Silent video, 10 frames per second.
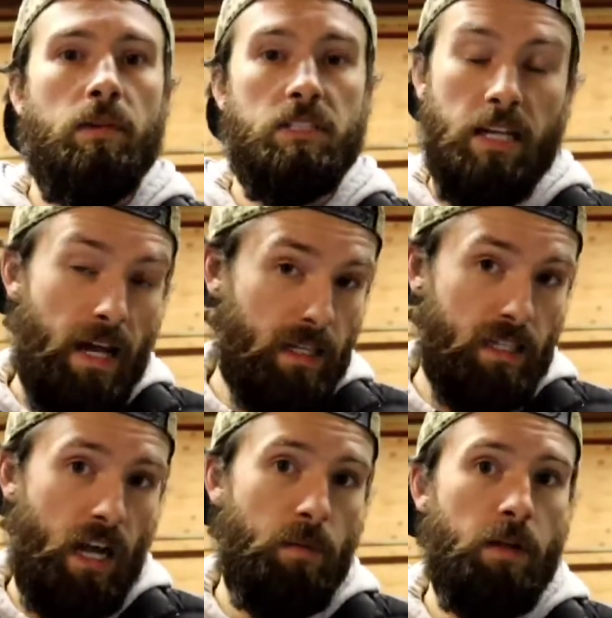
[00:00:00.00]
static
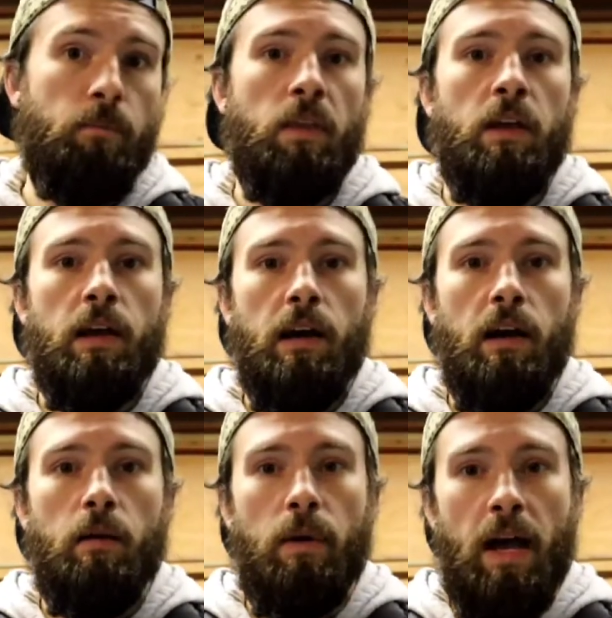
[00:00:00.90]
timing,
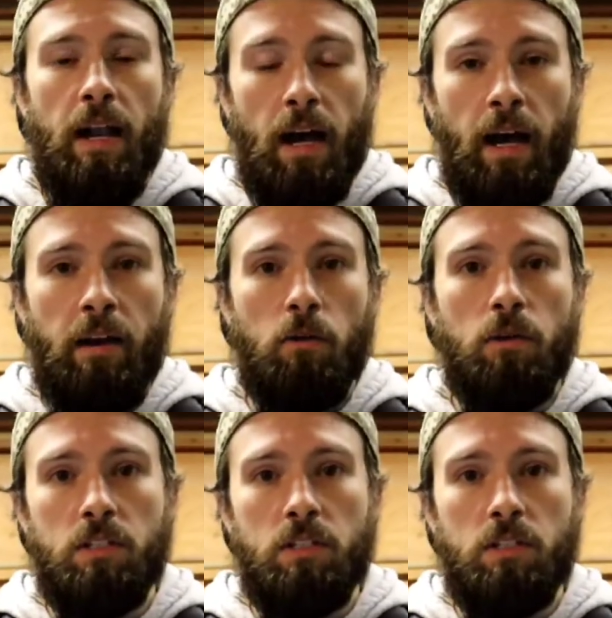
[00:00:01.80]
at idle,